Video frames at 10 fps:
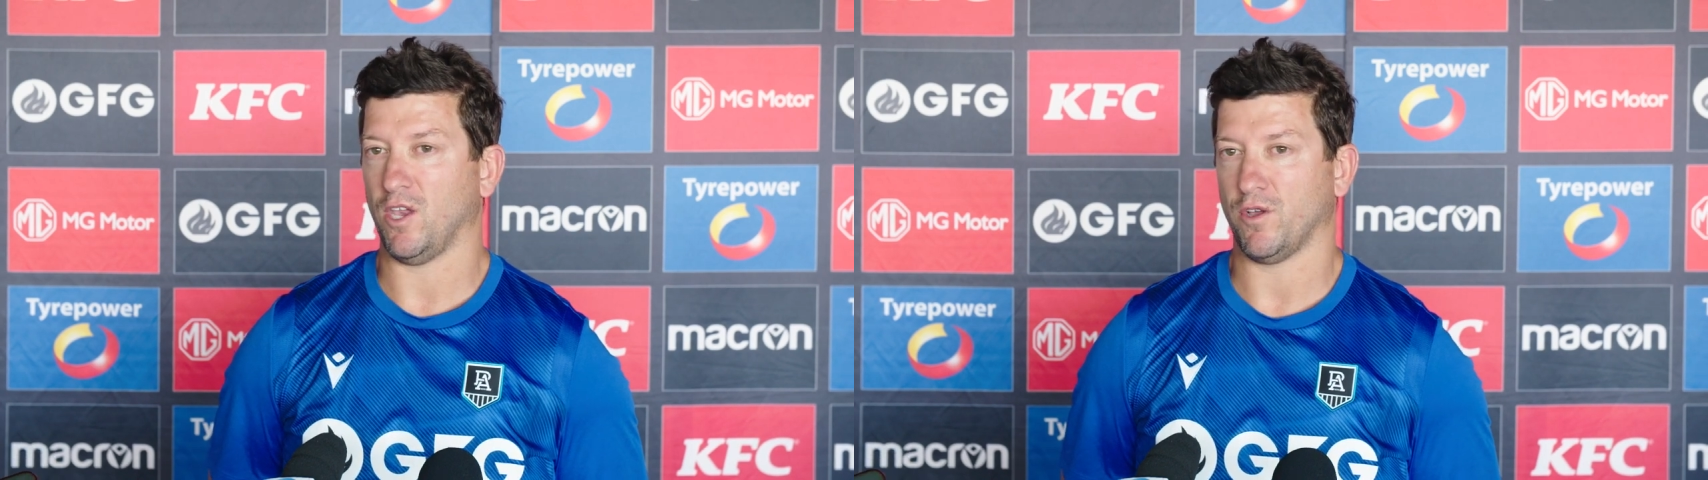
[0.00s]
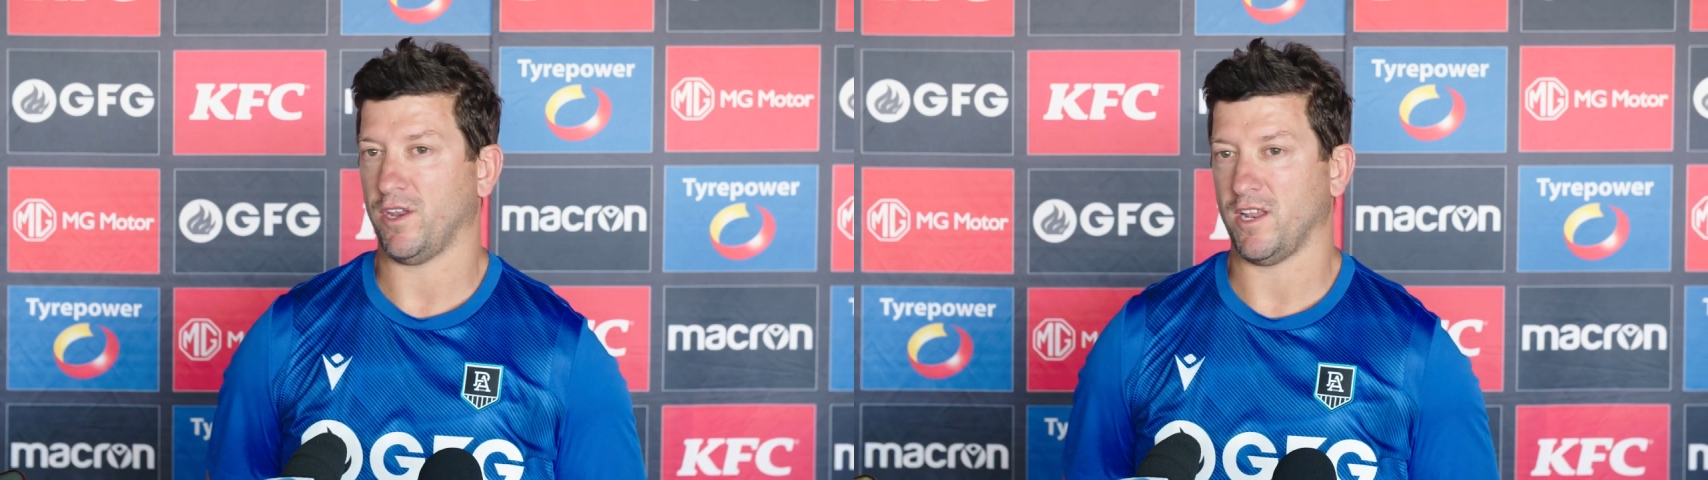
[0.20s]

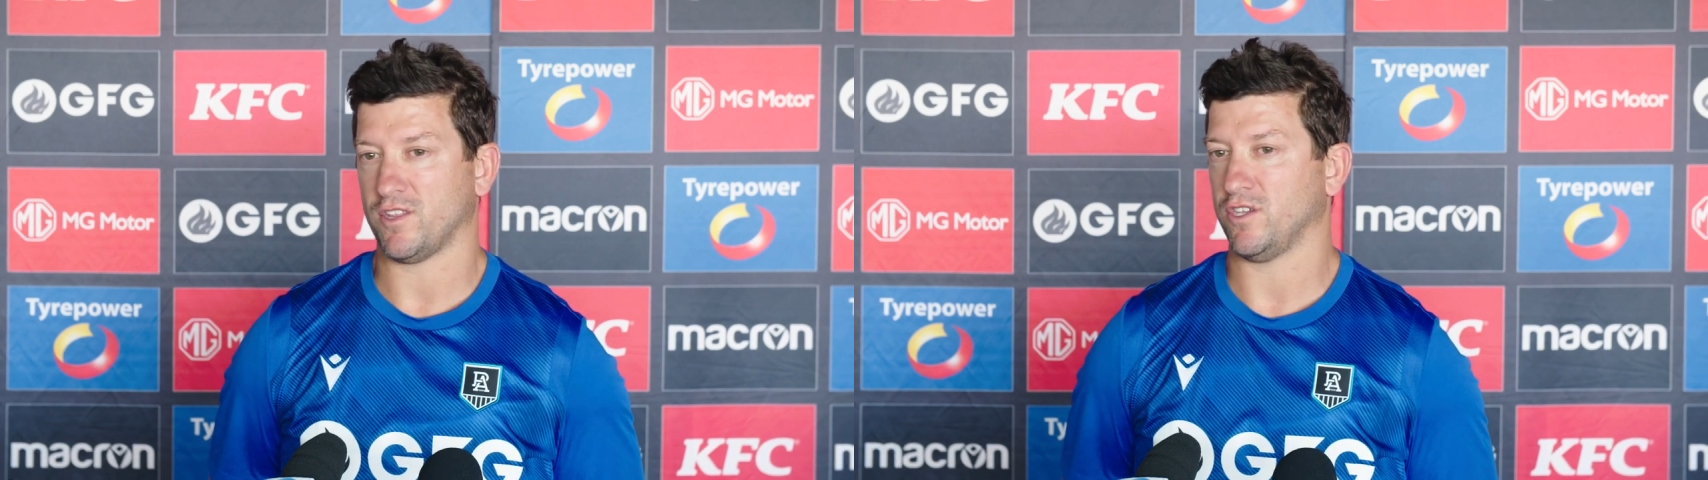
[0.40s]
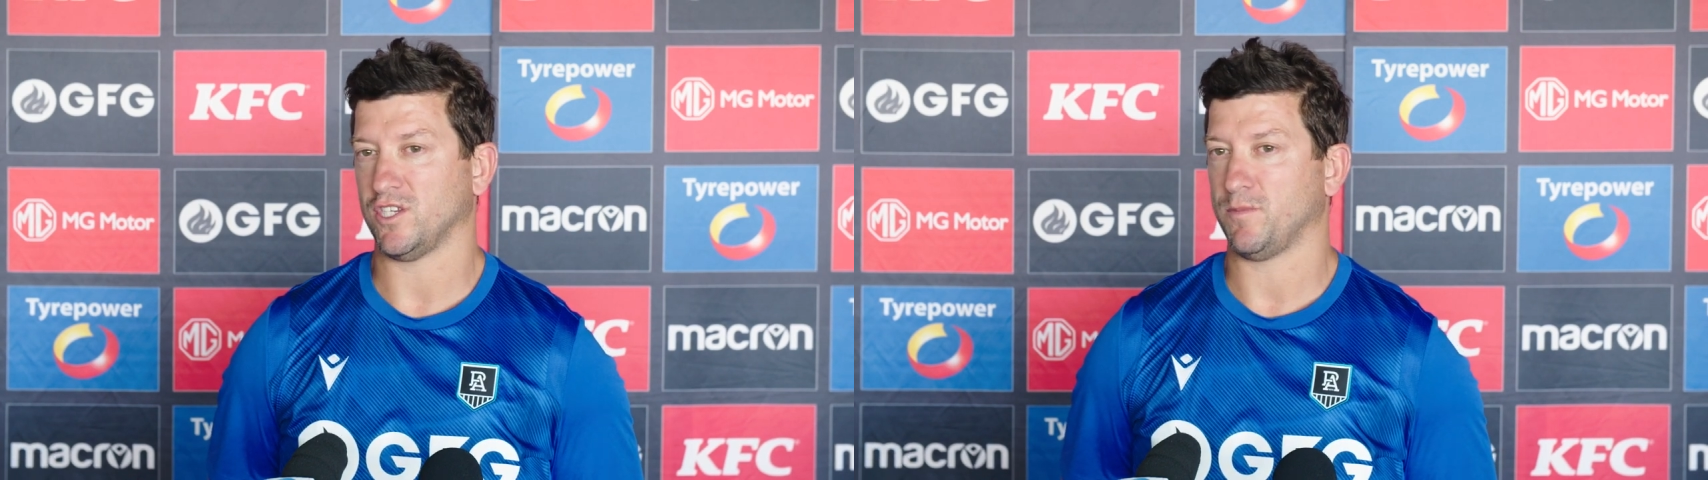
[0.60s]
look at it, and
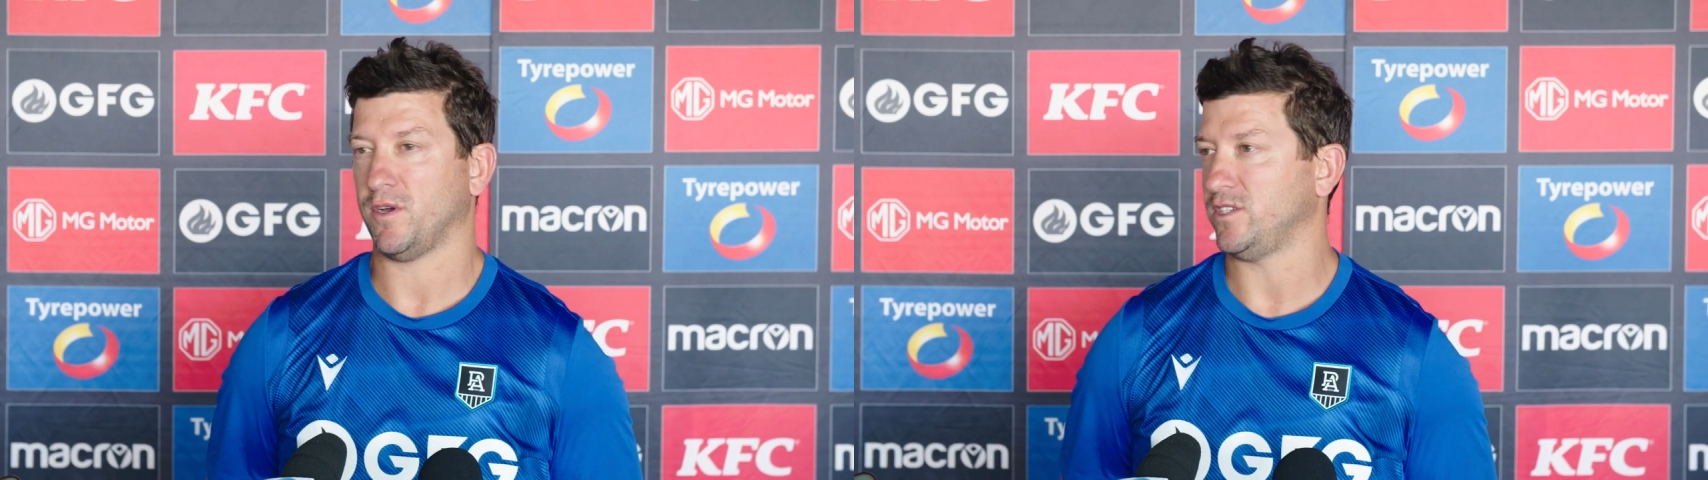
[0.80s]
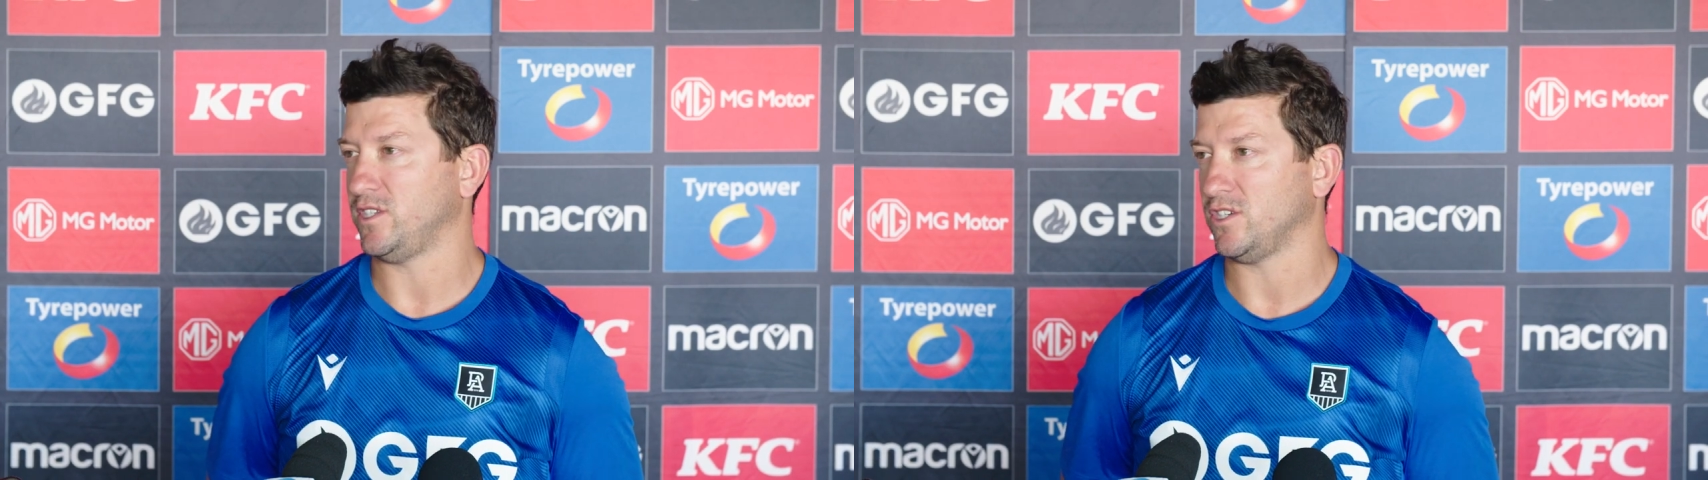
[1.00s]
it's not just
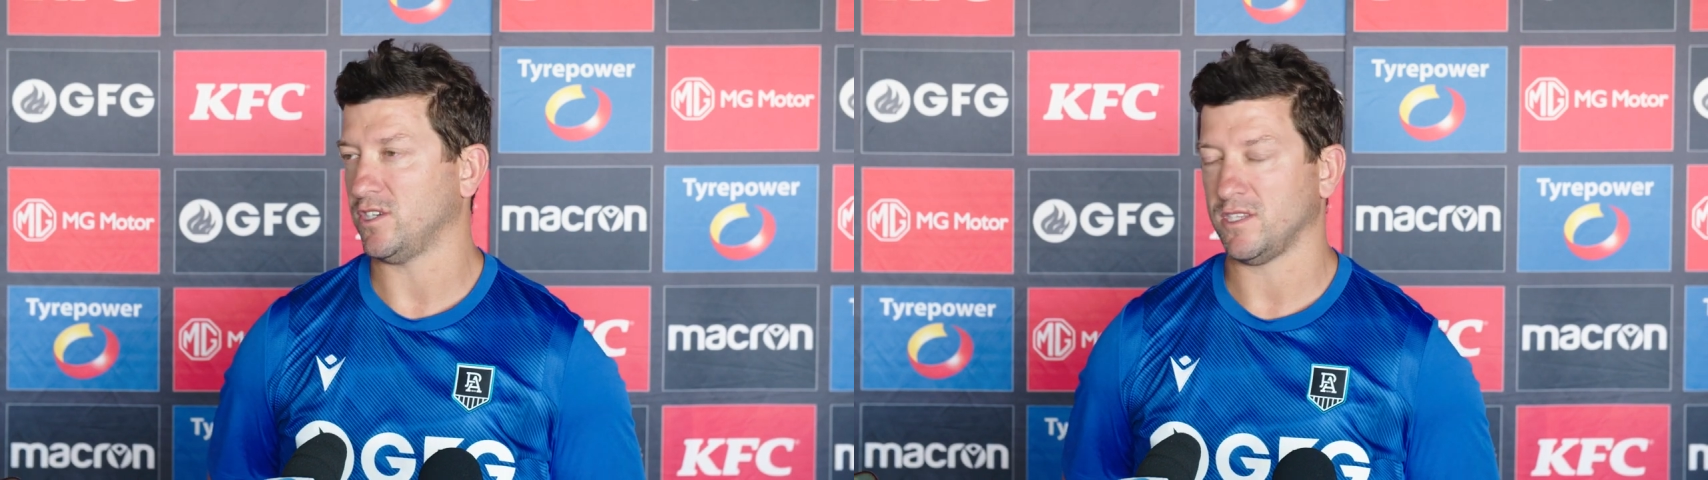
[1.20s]
my decision.